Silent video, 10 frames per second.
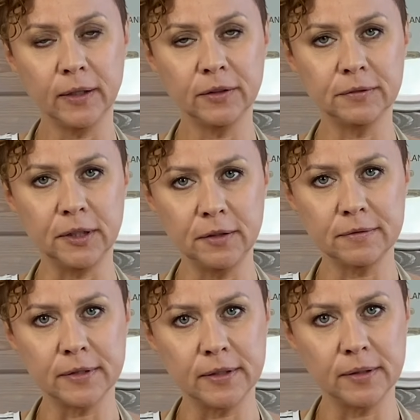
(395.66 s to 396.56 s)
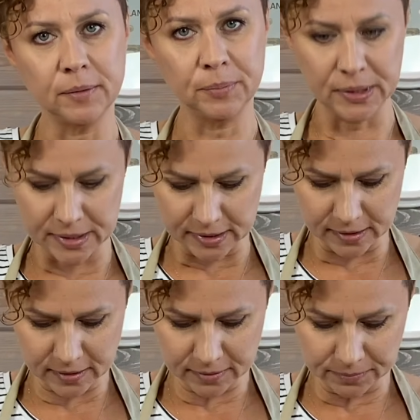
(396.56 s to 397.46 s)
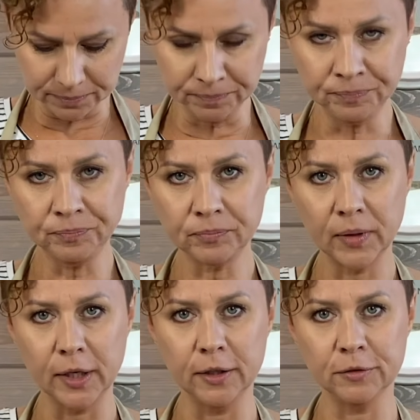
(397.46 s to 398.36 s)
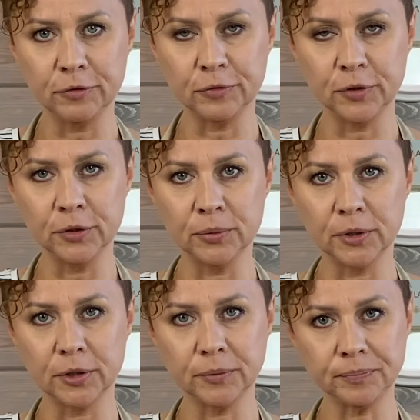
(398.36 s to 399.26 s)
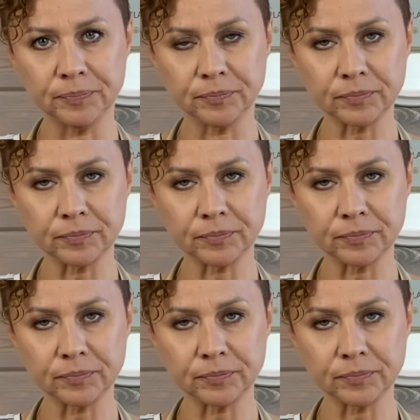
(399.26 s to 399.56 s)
kind of even pieces. If you were